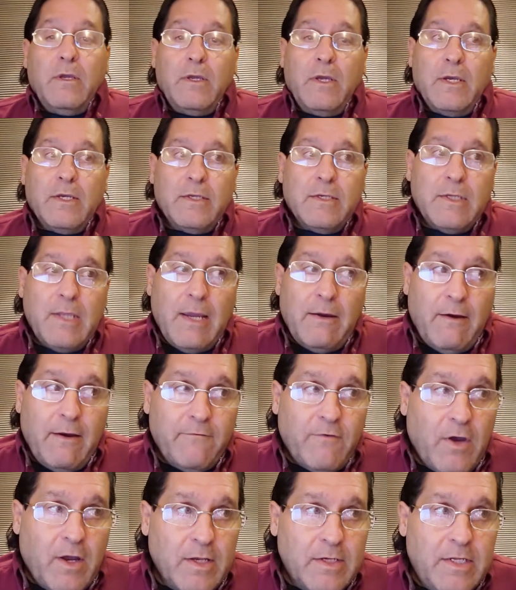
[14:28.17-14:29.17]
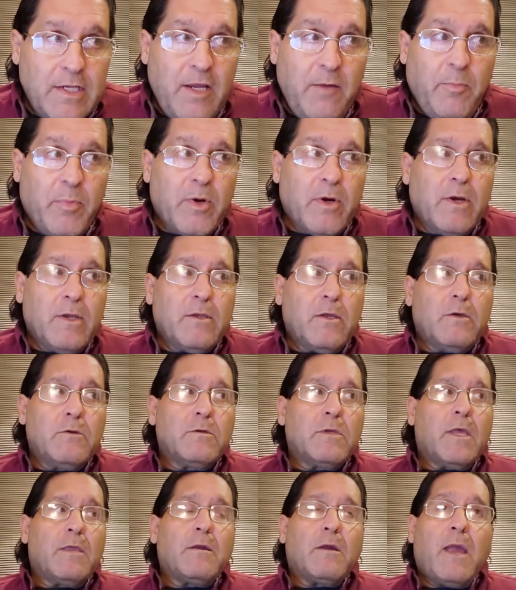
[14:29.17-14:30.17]
because now I've gone deeper and
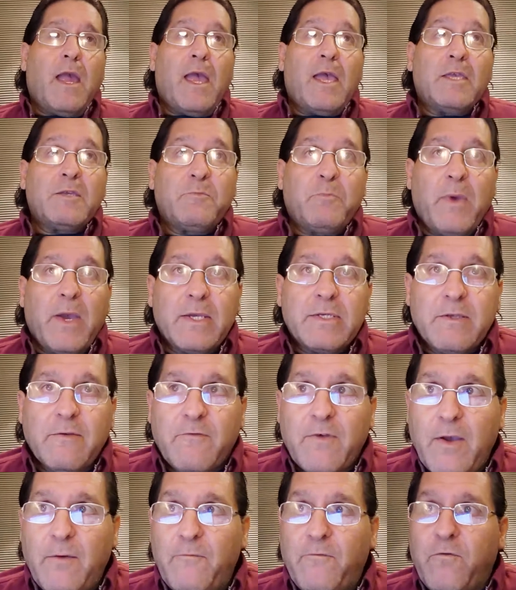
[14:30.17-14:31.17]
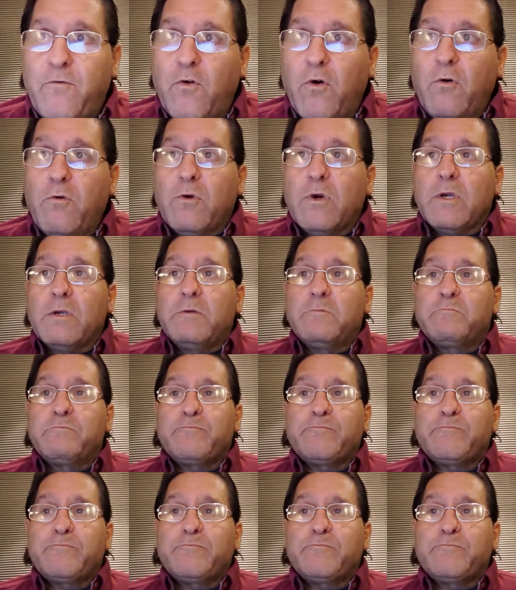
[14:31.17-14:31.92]
those other aspects have come forward.